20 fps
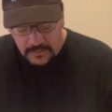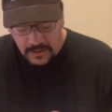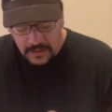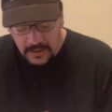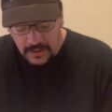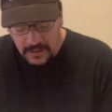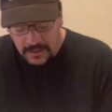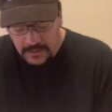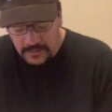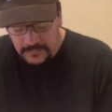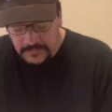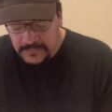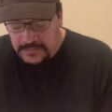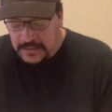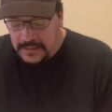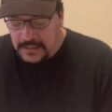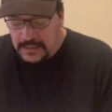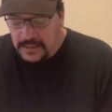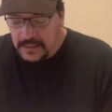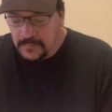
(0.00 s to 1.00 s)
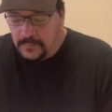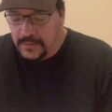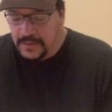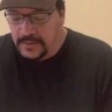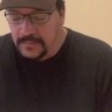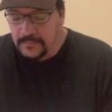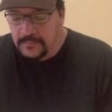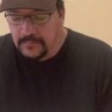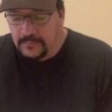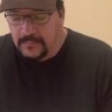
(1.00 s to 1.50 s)
but
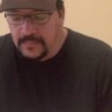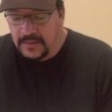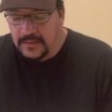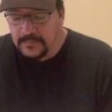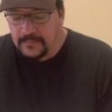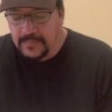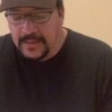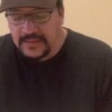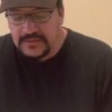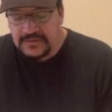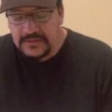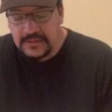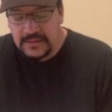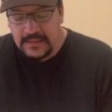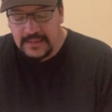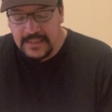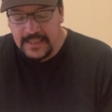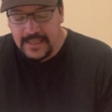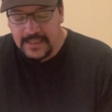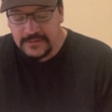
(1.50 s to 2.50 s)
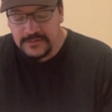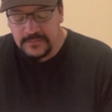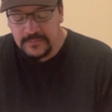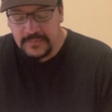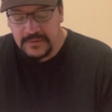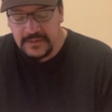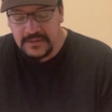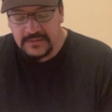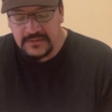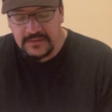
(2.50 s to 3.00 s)
it basically has to
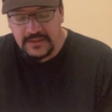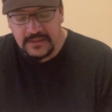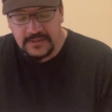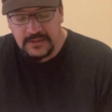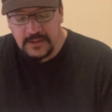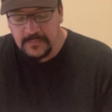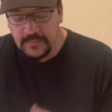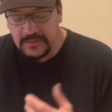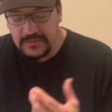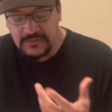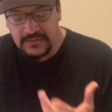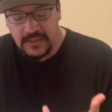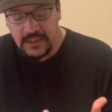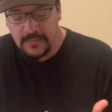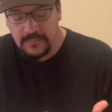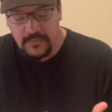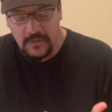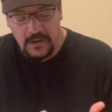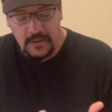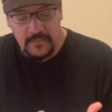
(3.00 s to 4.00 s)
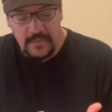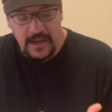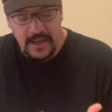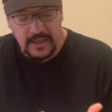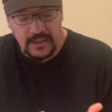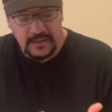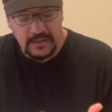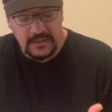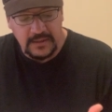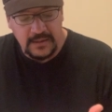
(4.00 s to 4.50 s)
be synced up and set up
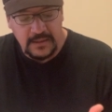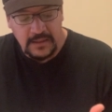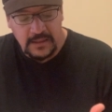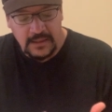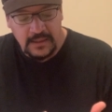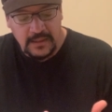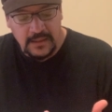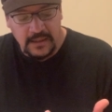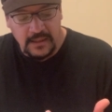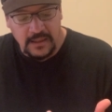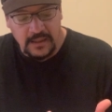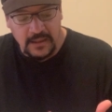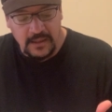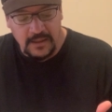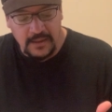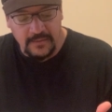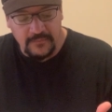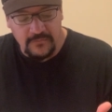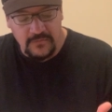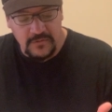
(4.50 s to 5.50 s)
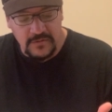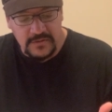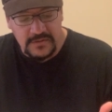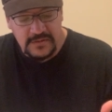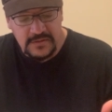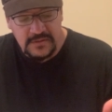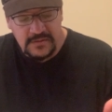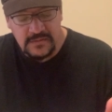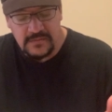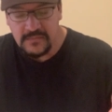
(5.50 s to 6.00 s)
automatically. Of
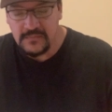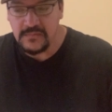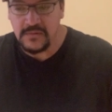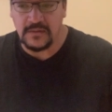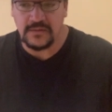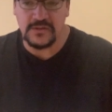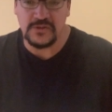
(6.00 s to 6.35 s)
course, on